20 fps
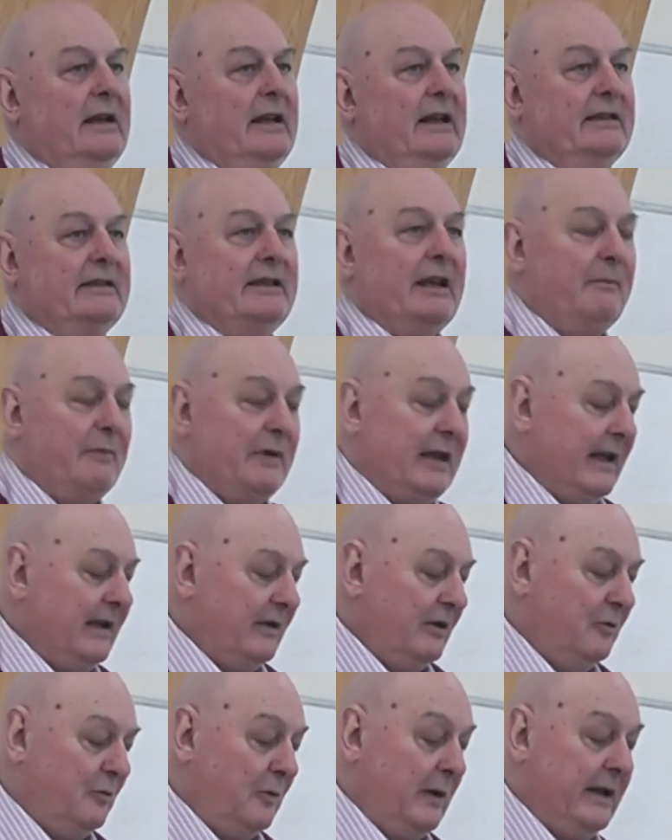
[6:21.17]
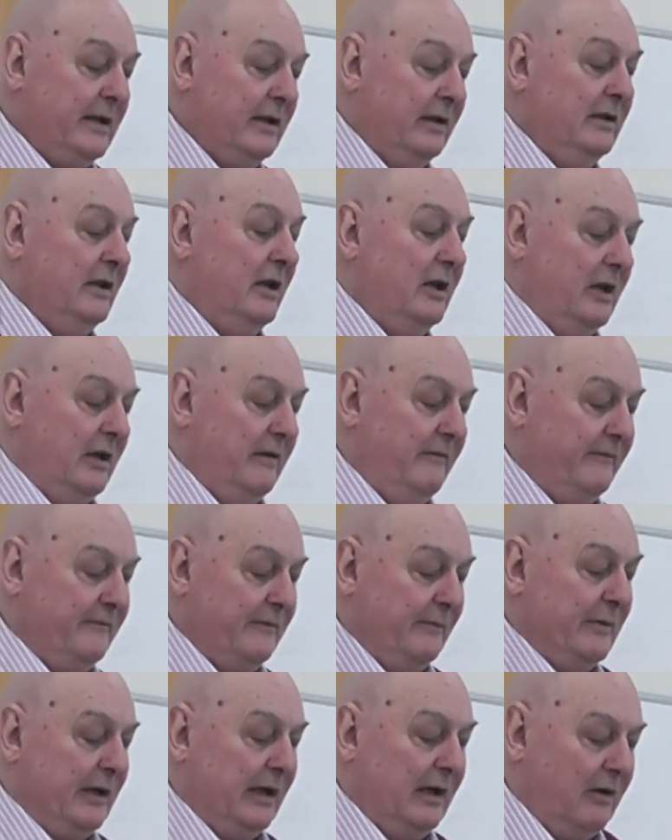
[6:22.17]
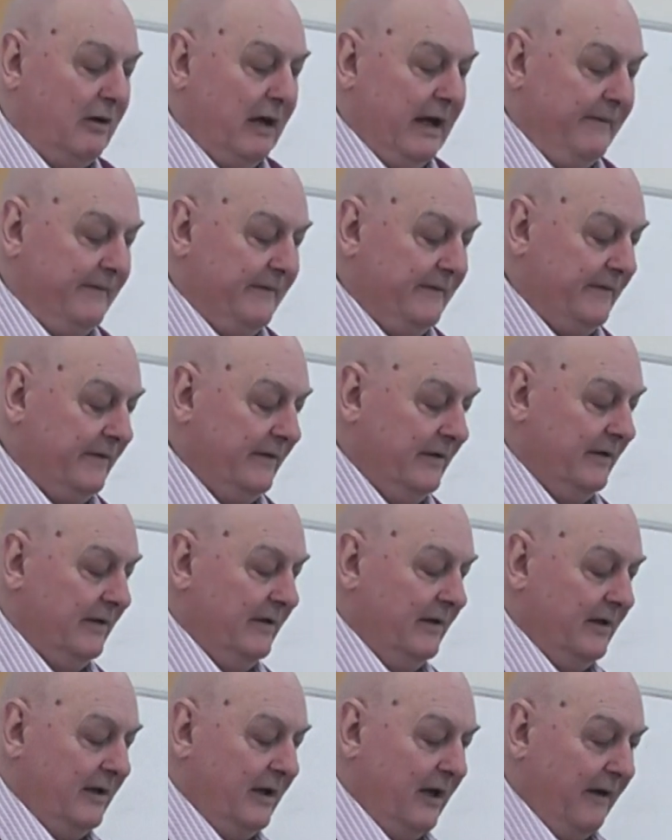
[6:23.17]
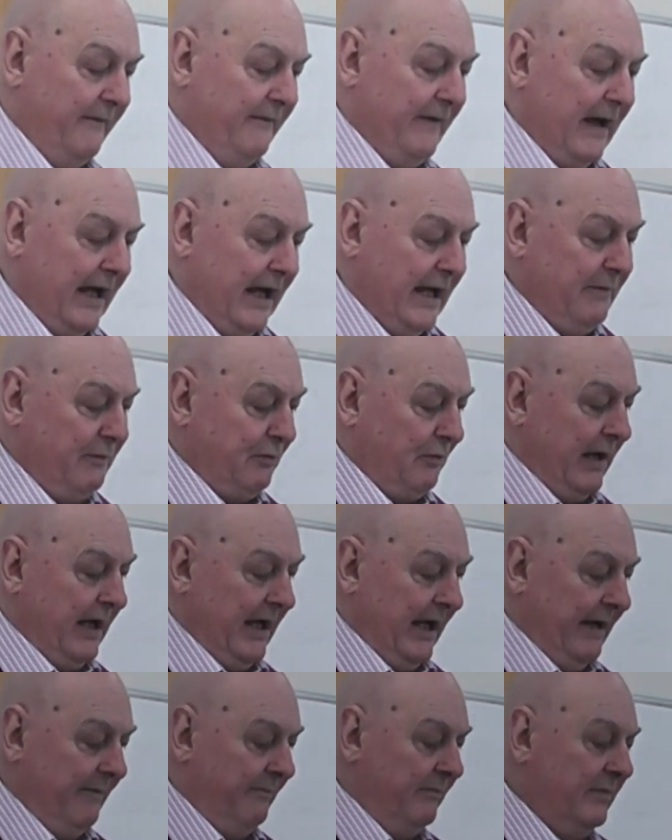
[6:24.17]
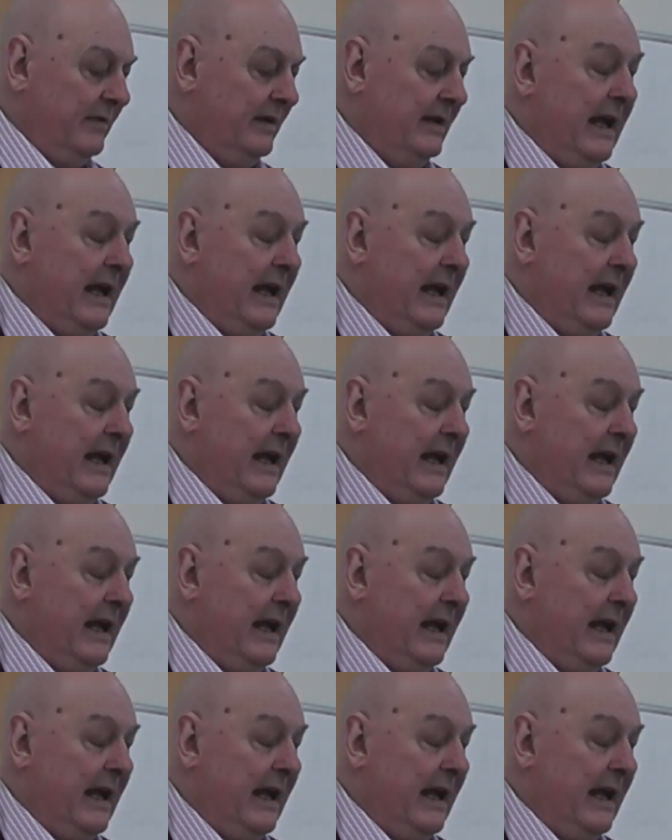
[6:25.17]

It's something that we can learn from the life of Abraham,